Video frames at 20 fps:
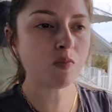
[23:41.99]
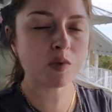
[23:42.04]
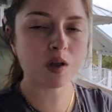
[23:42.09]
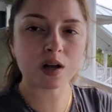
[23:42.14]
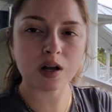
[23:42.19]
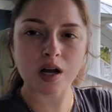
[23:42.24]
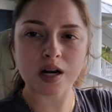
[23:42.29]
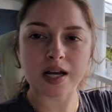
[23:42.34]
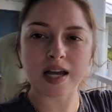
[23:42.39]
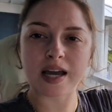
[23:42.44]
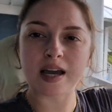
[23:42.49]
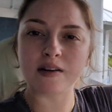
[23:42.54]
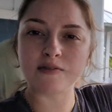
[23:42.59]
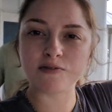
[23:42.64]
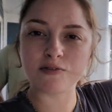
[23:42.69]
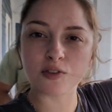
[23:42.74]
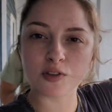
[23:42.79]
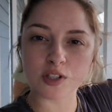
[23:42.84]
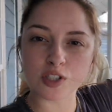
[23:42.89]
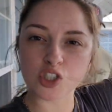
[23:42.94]
Got a
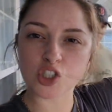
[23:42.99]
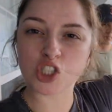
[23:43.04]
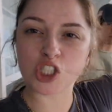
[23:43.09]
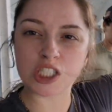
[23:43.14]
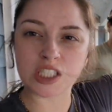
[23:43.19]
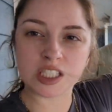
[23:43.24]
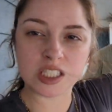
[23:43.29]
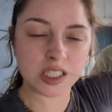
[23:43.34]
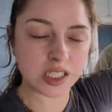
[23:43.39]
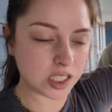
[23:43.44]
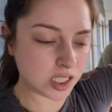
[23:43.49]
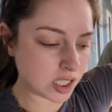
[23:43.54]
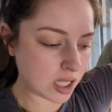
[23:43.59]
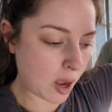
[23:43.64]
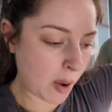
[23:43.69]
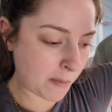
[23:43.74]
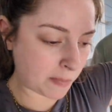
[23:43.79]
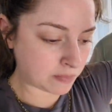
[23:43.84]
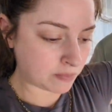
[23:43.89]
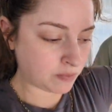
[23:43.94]
handful of Cheez-Its,
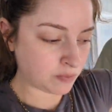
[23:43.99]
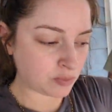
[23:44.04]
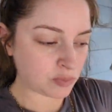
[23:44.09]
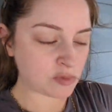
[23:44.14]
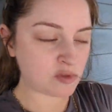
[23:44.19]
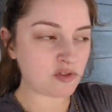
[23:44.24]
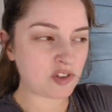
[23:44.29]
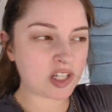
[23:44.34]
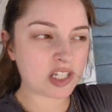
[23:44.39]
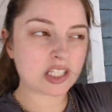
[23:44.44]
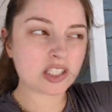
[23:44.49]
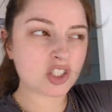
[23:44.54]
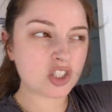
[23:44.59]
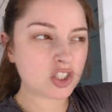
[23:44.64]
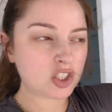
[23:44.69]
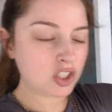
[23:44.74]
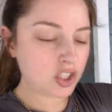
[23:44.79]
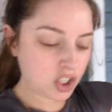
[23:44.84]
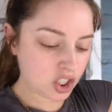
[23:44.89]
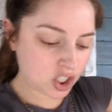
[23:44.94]
vegan
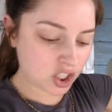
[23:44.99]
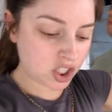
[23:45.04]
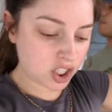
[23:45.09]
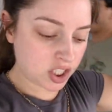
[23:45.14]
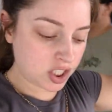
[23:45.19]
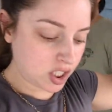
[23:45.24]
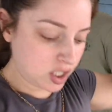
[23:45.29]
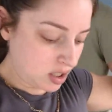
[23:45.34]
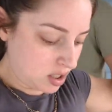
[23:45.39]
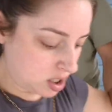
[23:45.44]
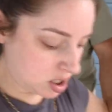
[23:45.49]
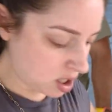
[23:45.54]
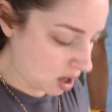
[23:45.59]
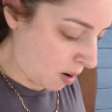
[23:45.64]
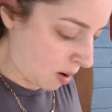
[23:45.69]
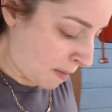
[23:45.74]
Cheez-Its.